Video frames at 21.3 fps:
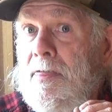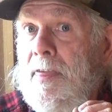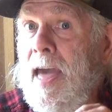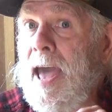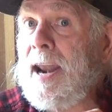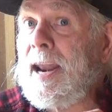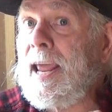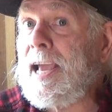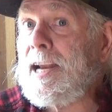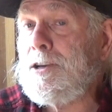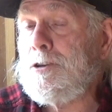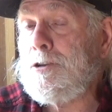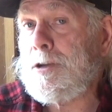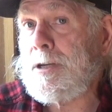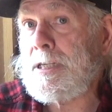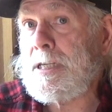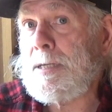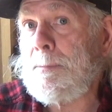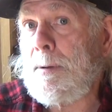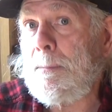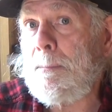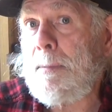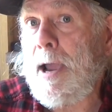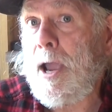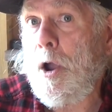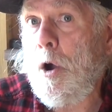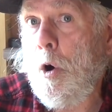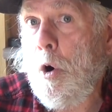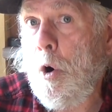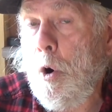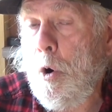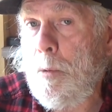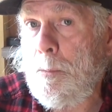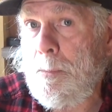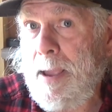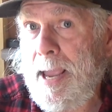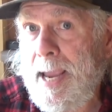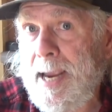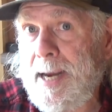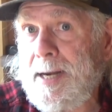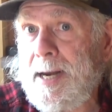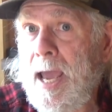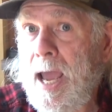Then I took some of my
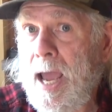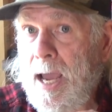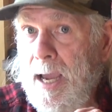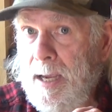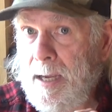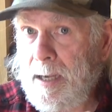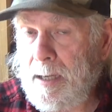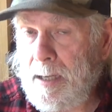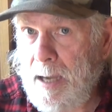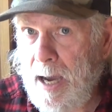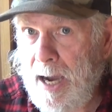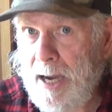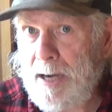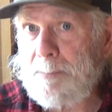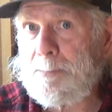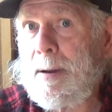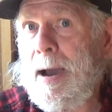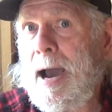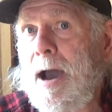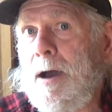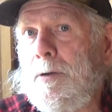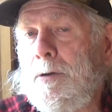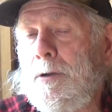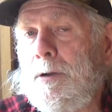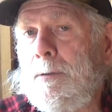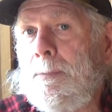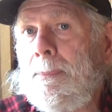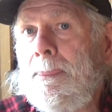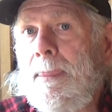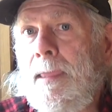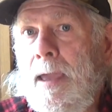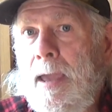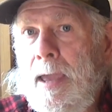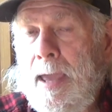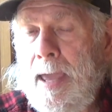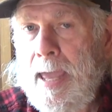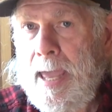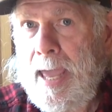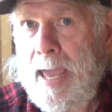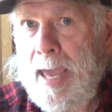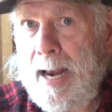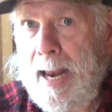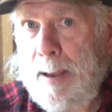homemade gunpowder
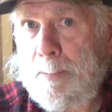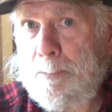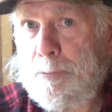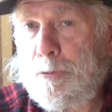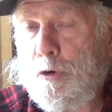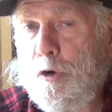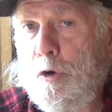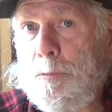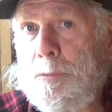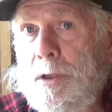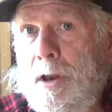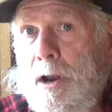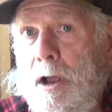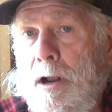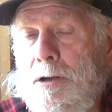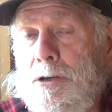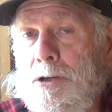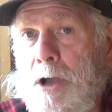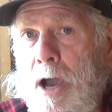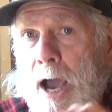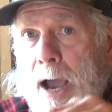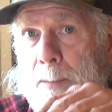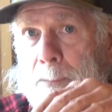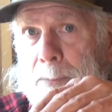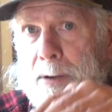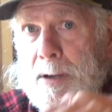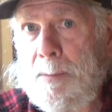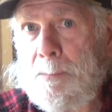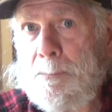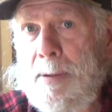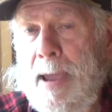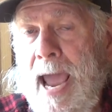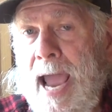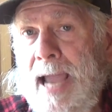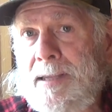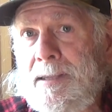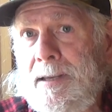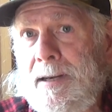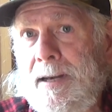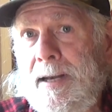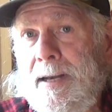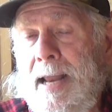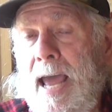and I broomed it on top,
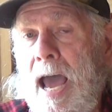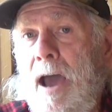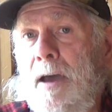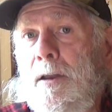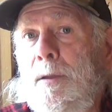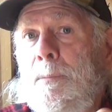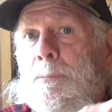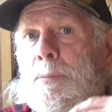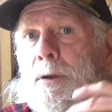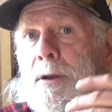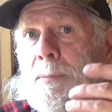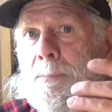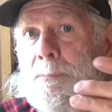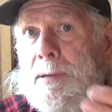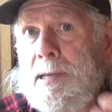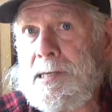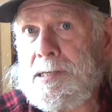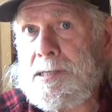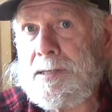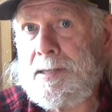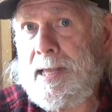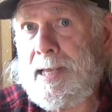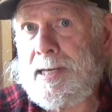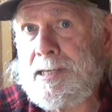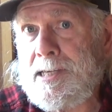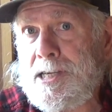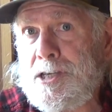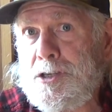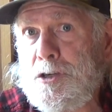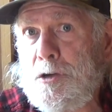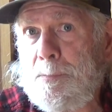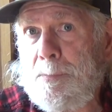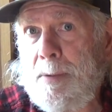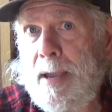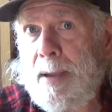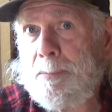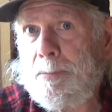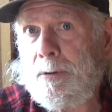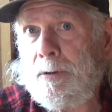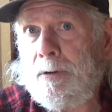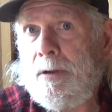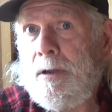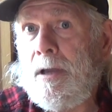compacted it down, and put a piece of that tissue
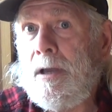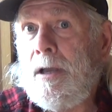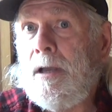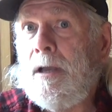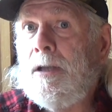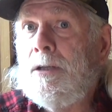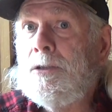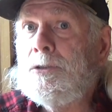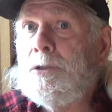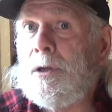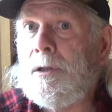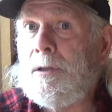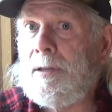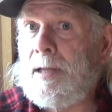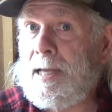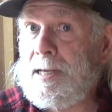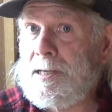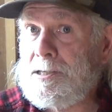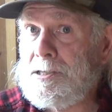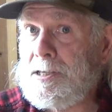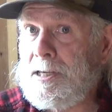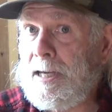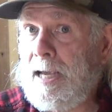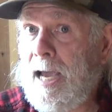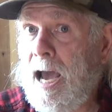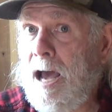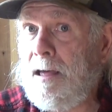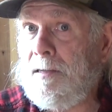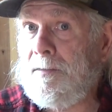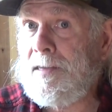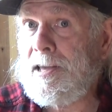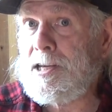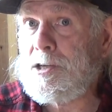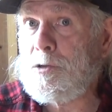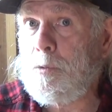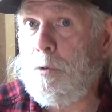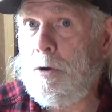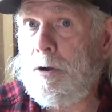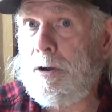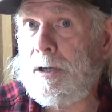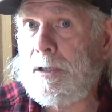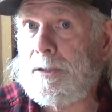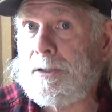paper. So let's see how this
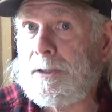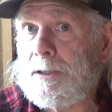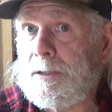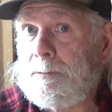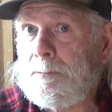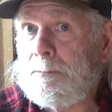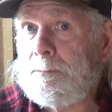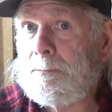works.